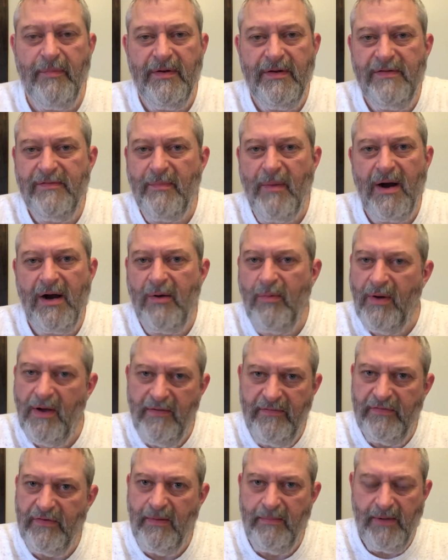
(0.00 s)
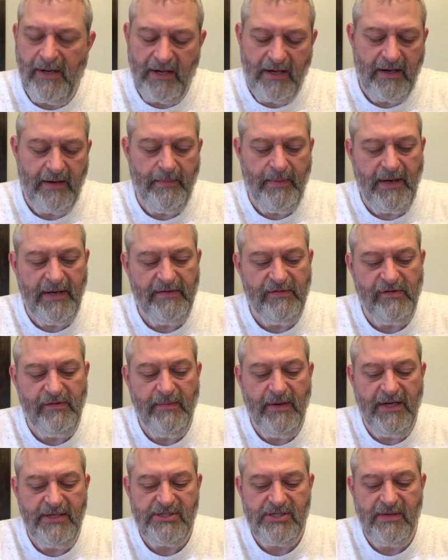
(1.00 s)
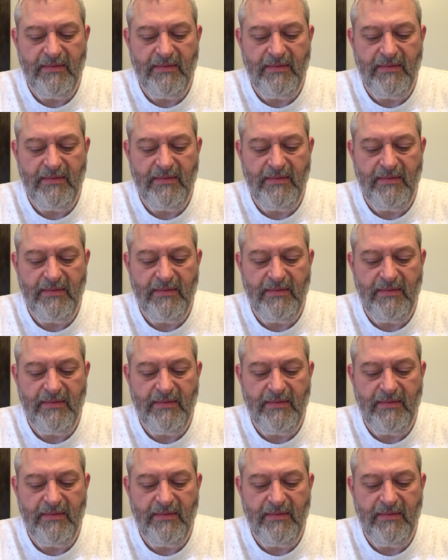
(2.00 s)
but it's microwave, so I'm not going to complain too much.